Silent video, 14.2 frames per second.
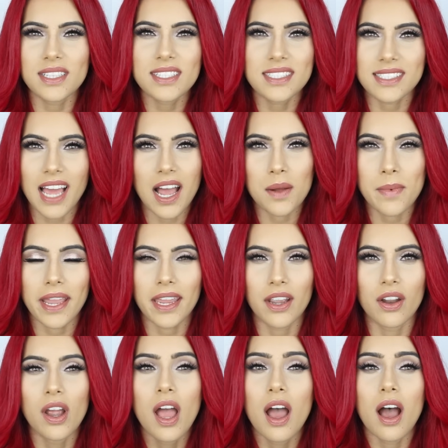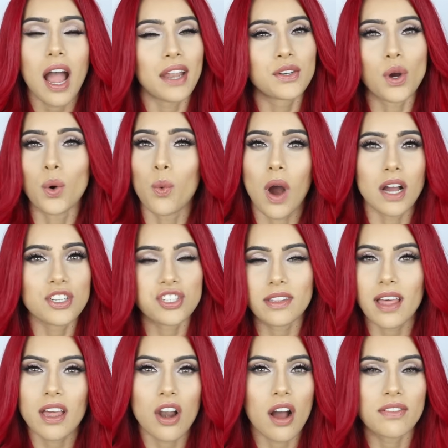style my hair. I don't wash it
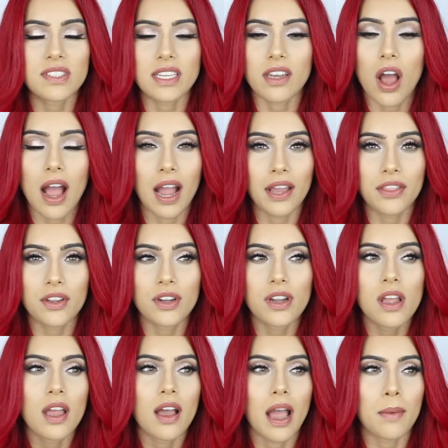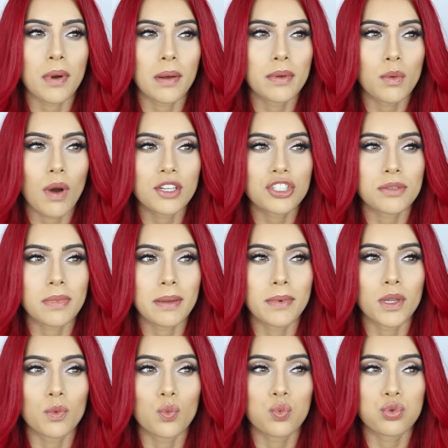that often either. I probably wash it
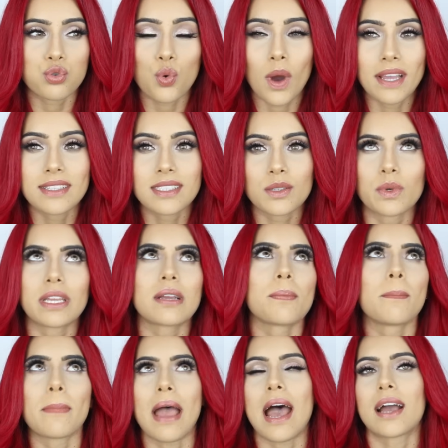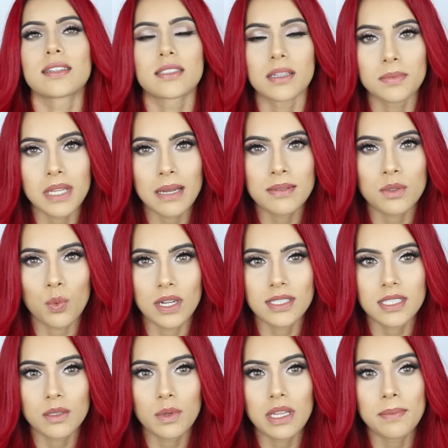maybe twice a week max, sometimes
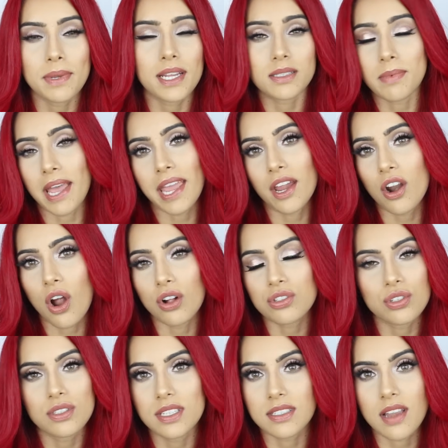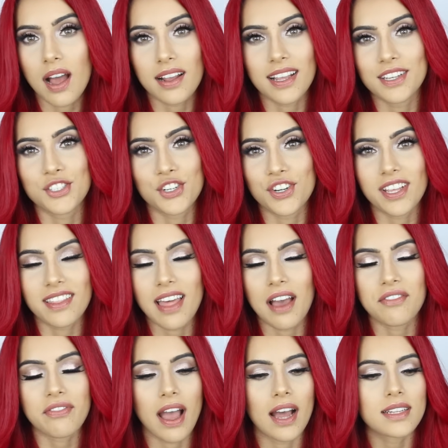once a week because my hair also does not get dirty
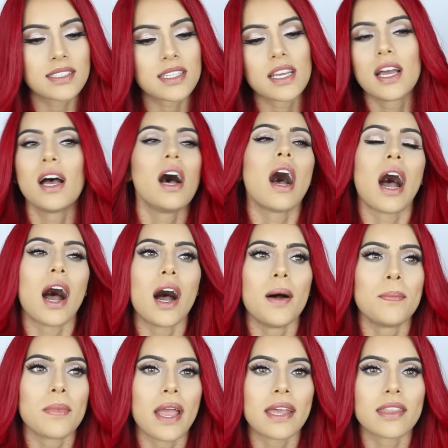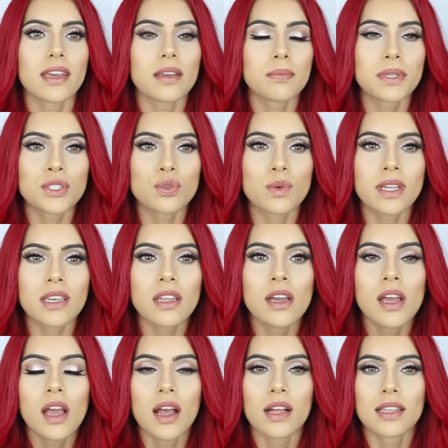that fast. And then between
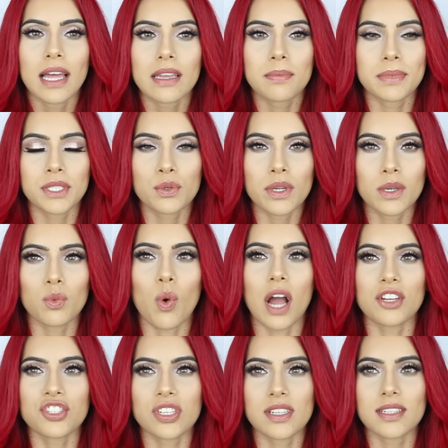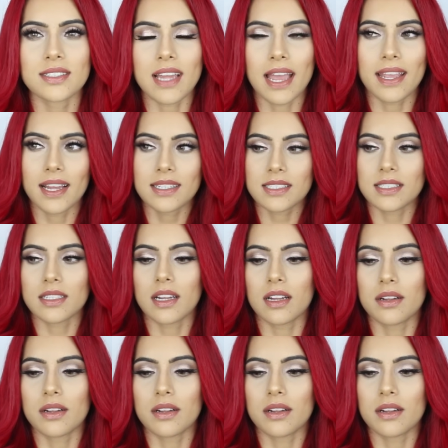washes, I guess,